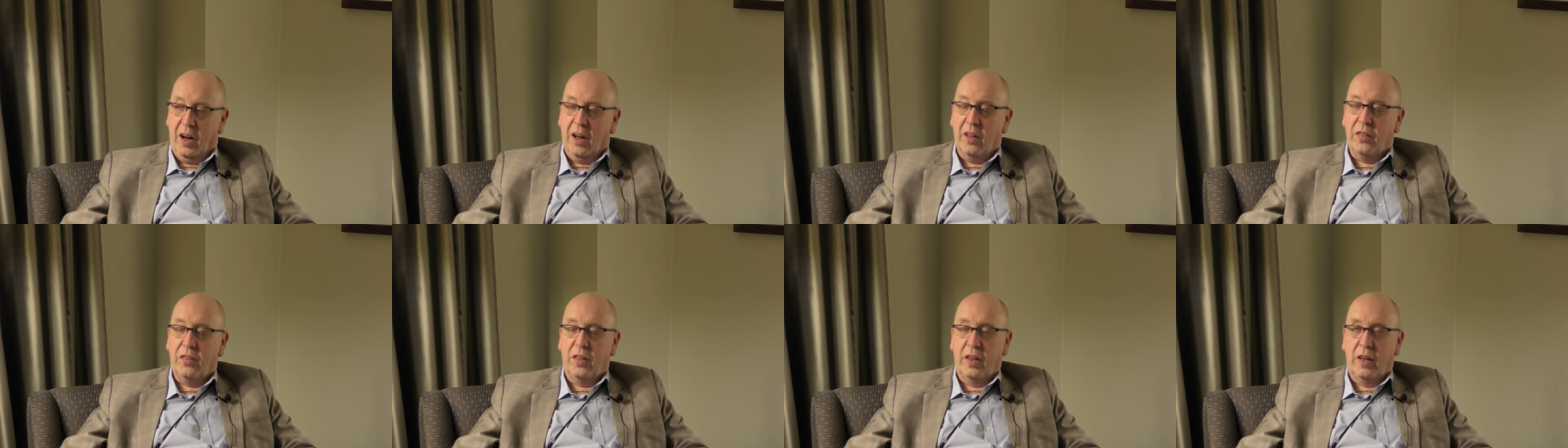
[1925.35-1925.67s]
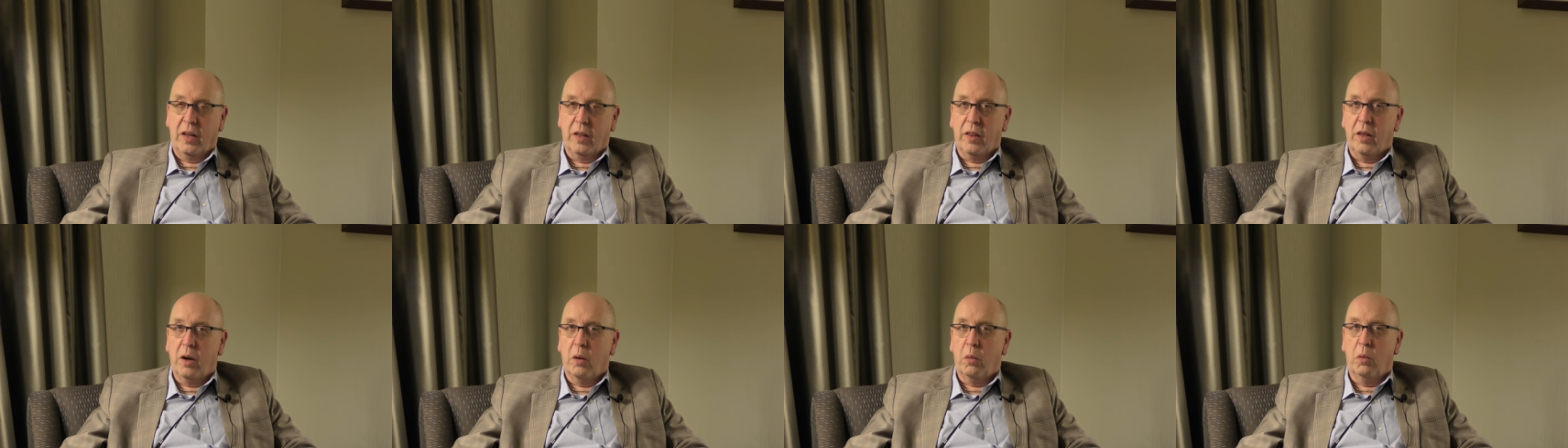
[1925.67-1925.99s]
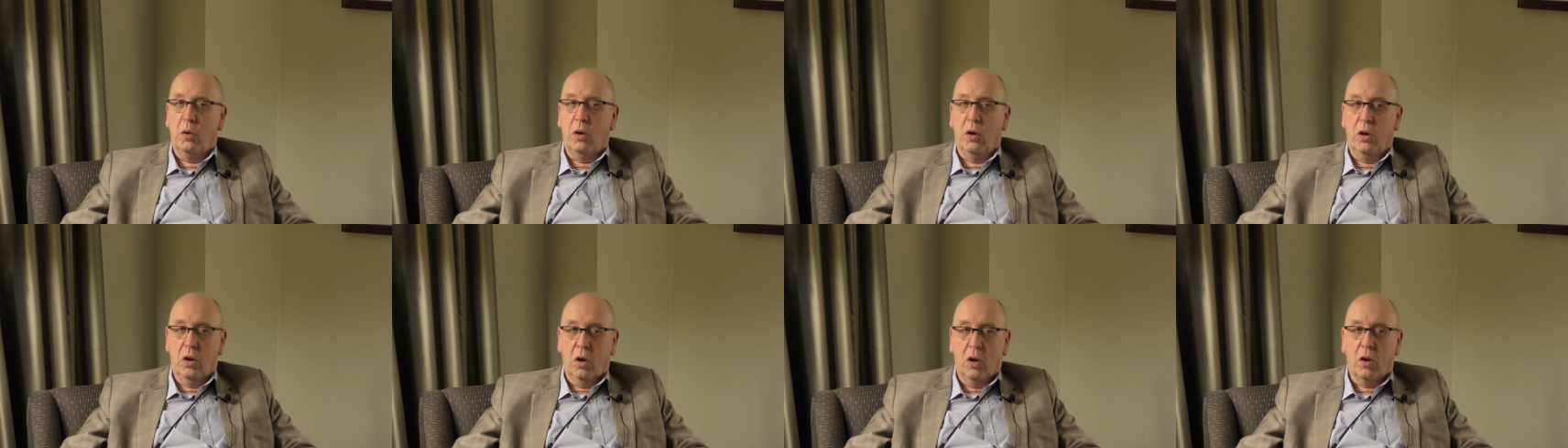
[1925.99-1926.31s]
I think there
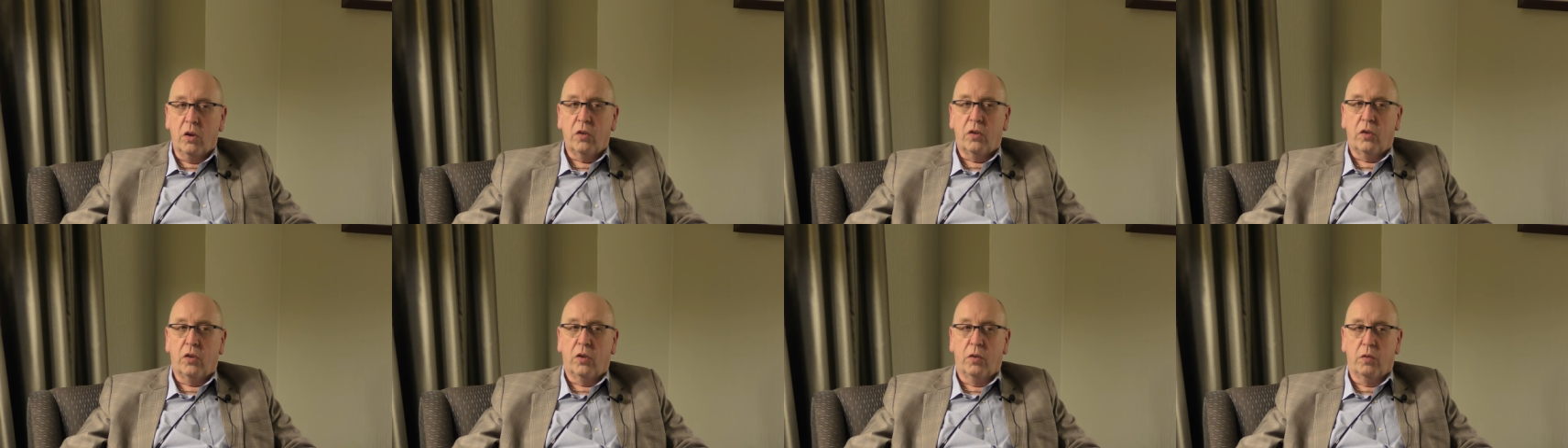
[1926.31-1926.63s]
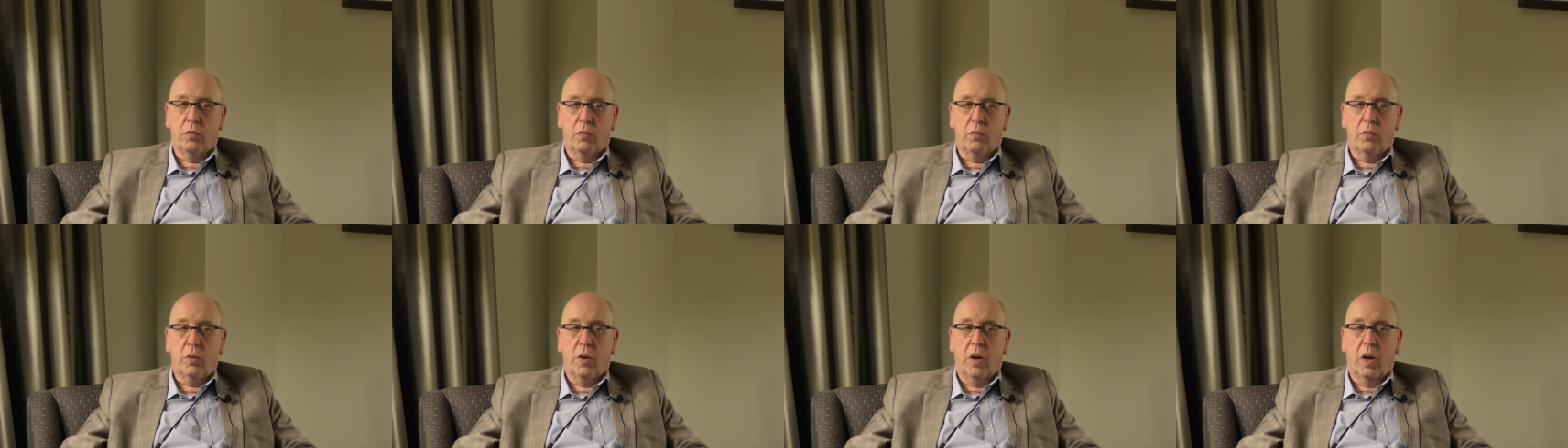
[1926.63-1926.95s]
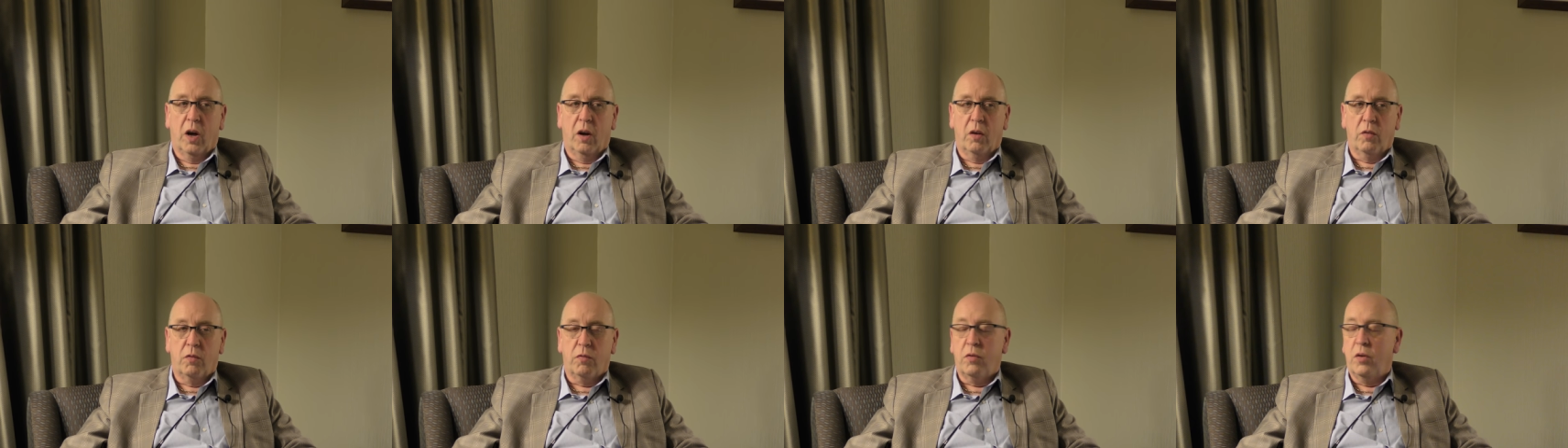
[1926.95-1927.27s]
were lots of
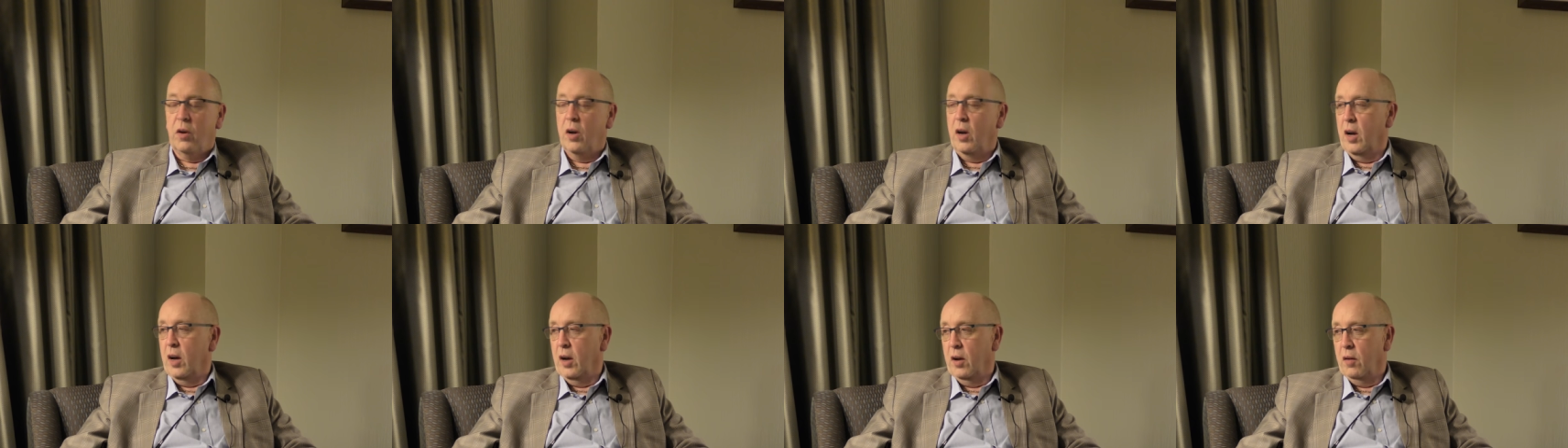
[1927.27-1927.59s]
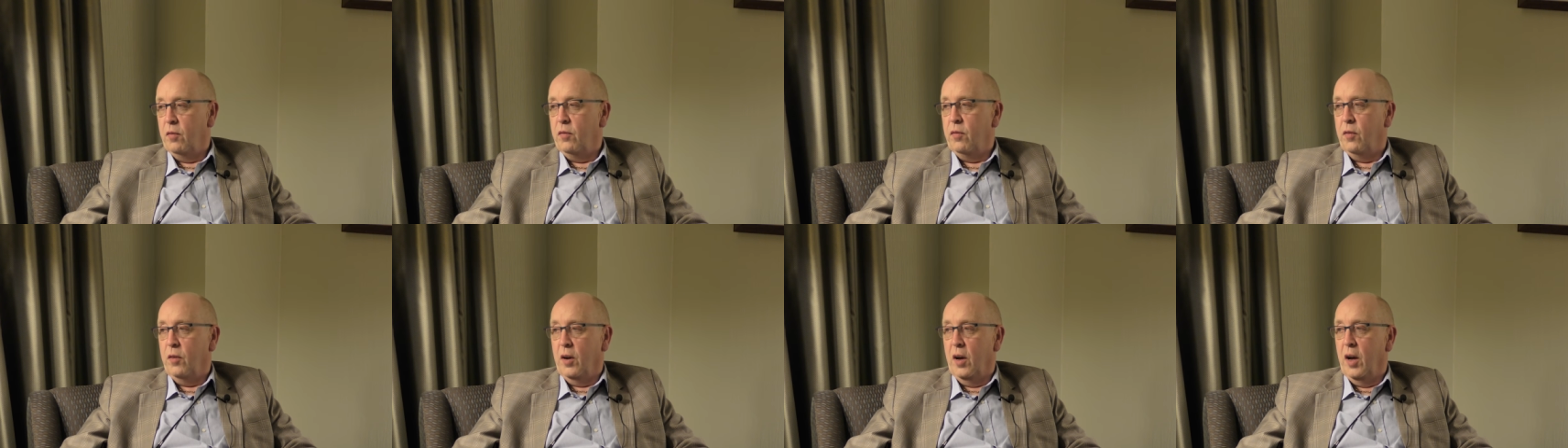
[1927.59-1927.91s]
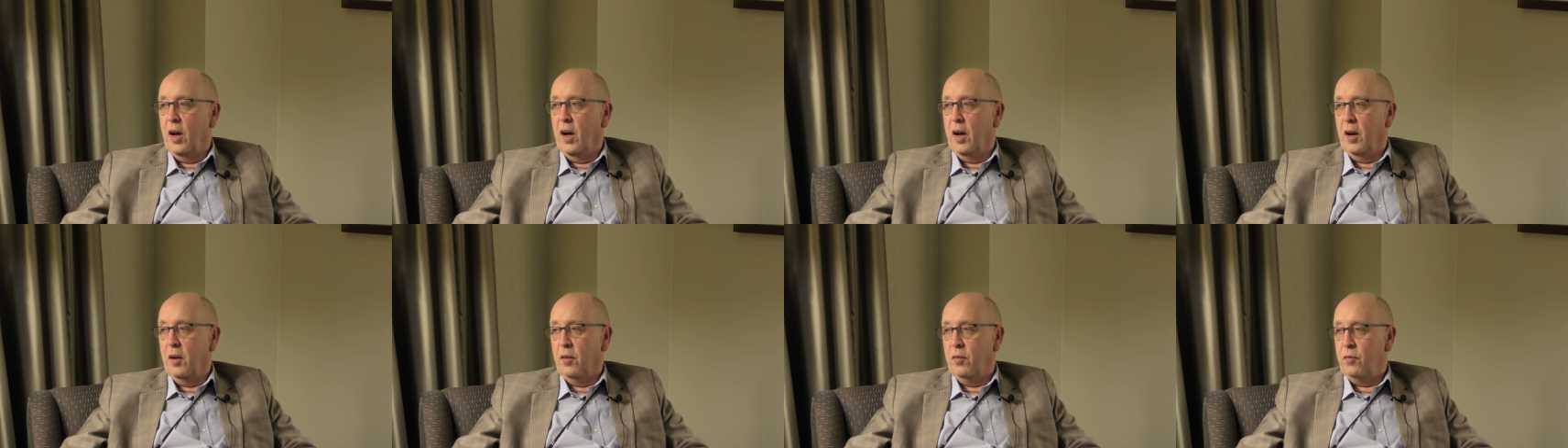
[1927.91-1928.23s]
of of,
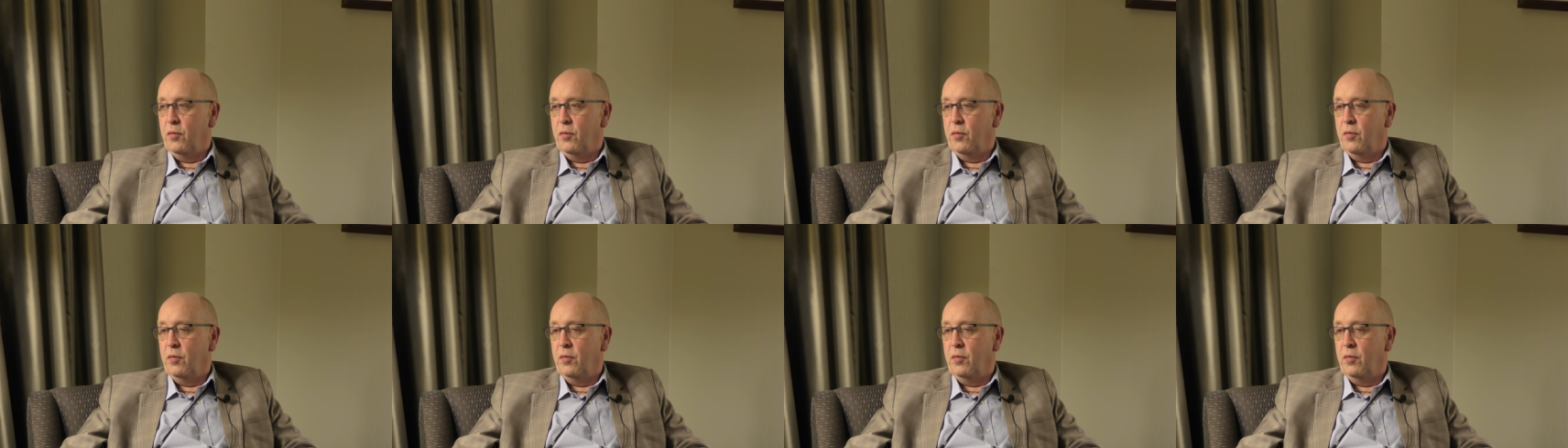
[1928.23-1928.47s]
of